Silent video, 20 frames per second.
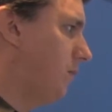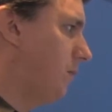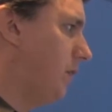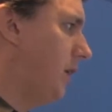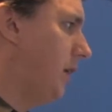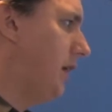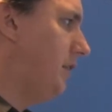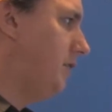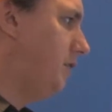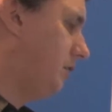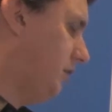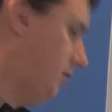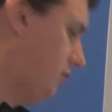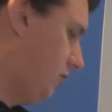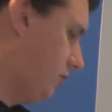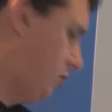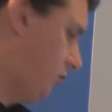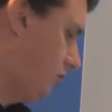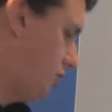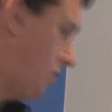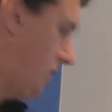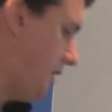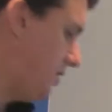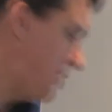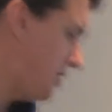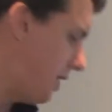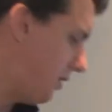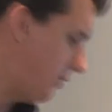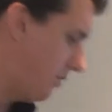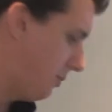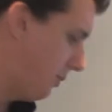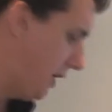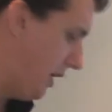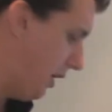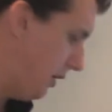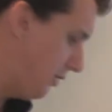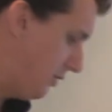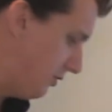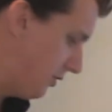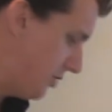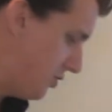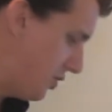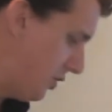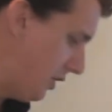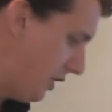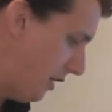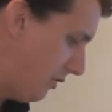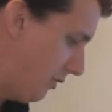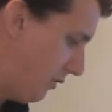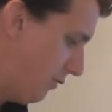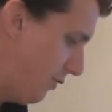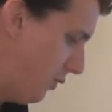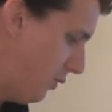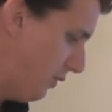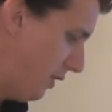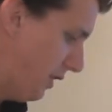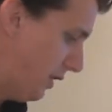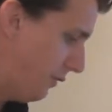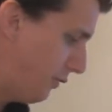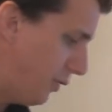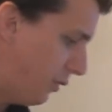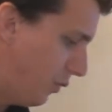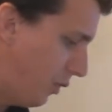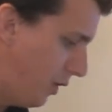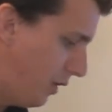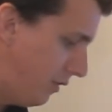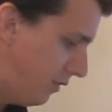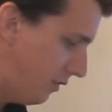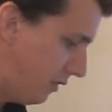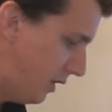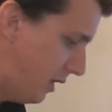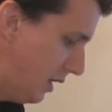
Alright, so let's change out some characters. I'll show you guys a few of the different ones.